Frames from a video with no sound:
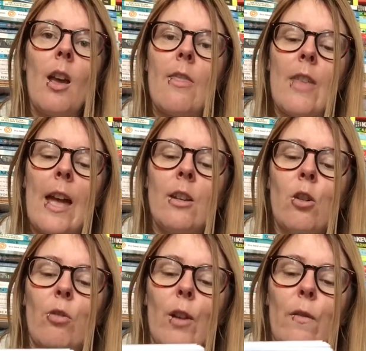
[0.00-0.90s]
Then
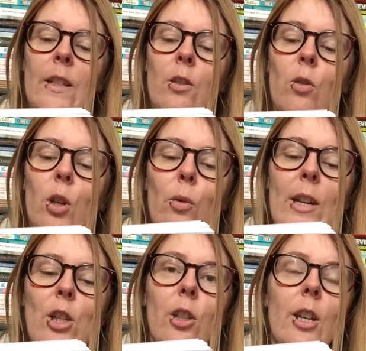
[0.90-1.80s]
Crowfin saw the
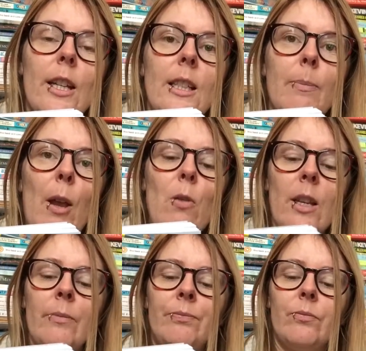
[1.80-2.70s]
creature that had
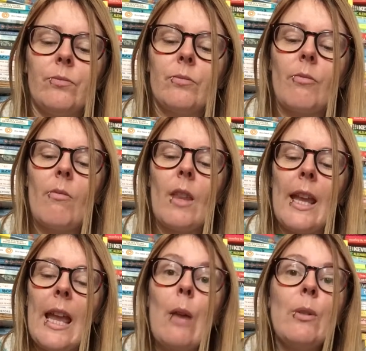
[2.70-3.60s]
spoken.
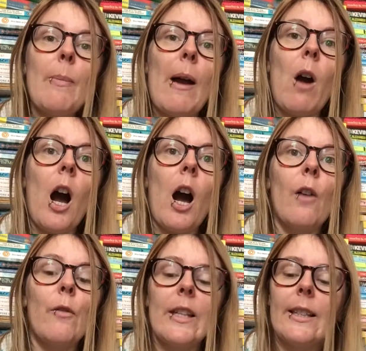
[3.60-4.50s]
It was about
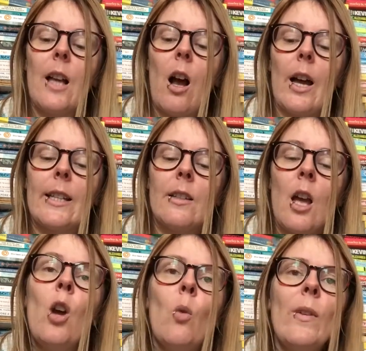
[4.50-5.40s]
half his size,
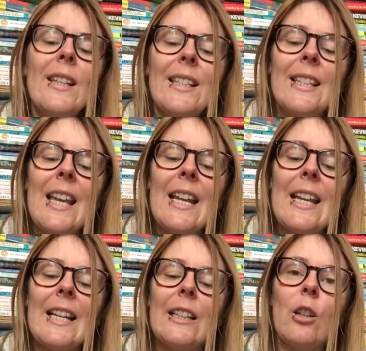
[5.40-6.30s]
with a
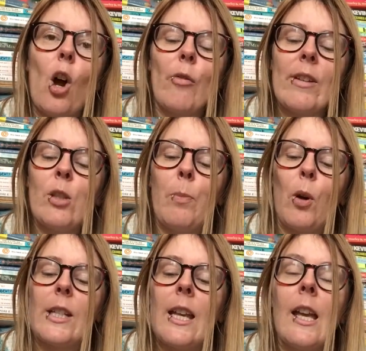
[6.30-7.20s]
skinny little orange
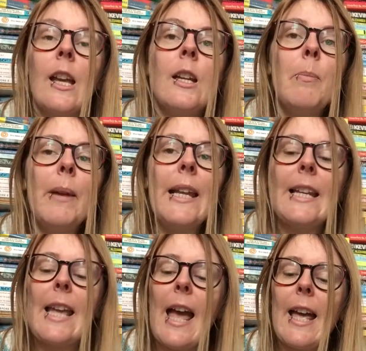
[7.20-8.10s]
body,
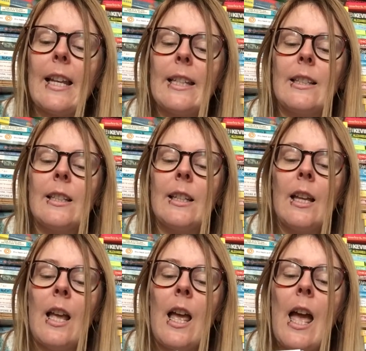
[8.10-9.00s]
completely hairless,
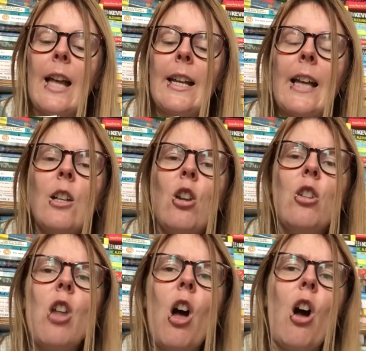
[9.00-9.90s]
and it had a
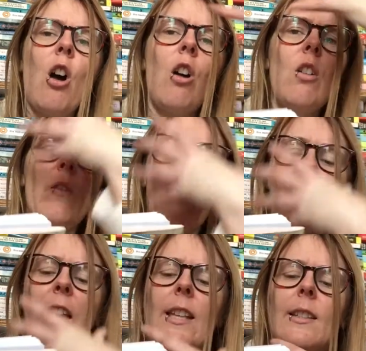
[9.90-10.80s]
long
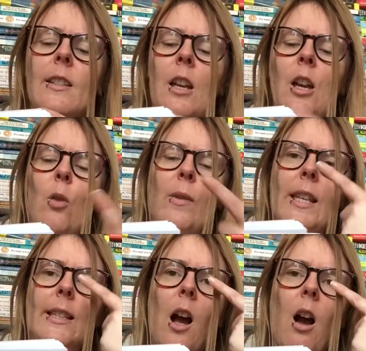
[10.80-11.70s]
face with
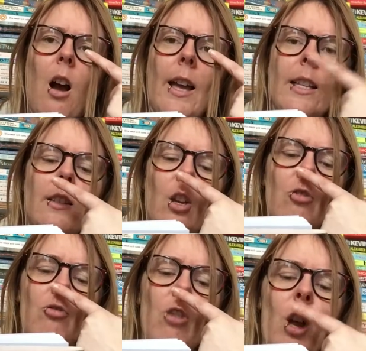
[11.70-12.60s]
its eyes,
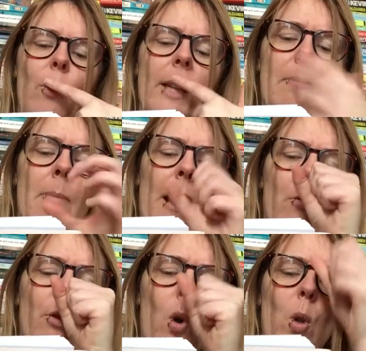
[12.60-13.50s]
nose and
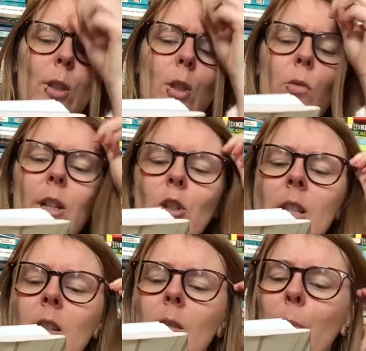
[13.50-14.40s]
mouth all scrunched
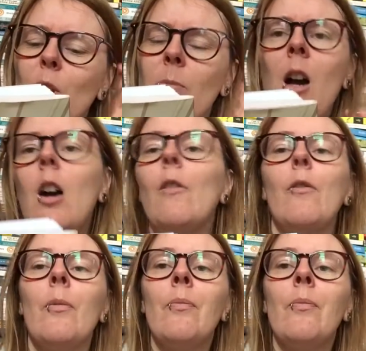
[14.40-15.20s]
into the bottom half.